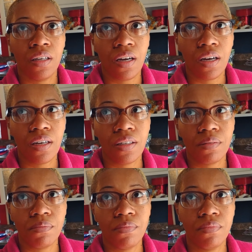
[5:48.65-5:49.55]

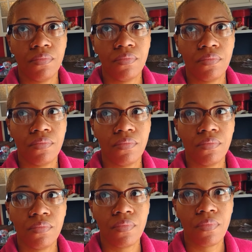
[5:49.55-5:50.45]

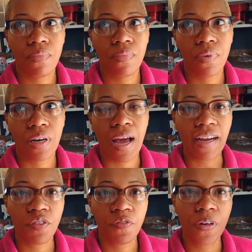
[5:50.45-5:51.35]
I
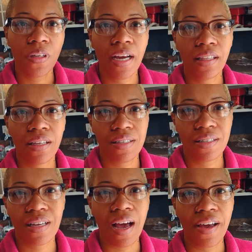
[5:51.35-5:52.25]
can feel like the
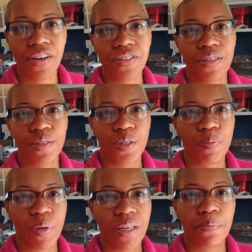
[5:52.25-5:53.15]
desire to
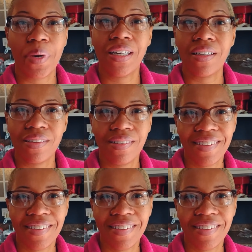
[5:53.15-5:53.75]
spend money